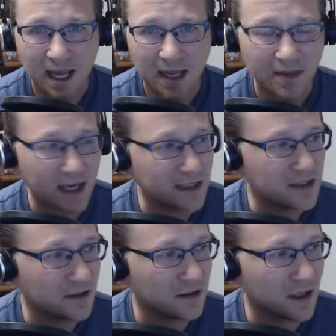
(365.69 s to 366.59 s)
And that
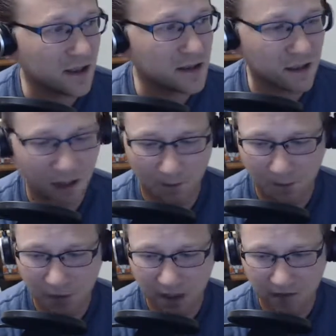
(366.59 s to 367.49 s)
is a
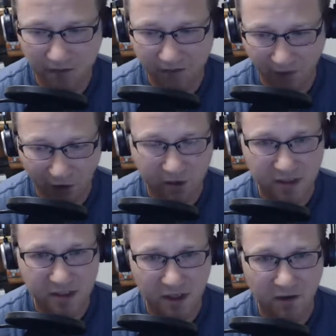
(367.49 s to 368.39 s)
complete
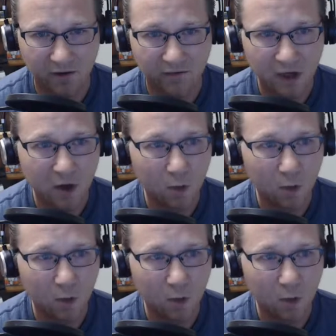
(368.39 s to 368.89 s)
farce of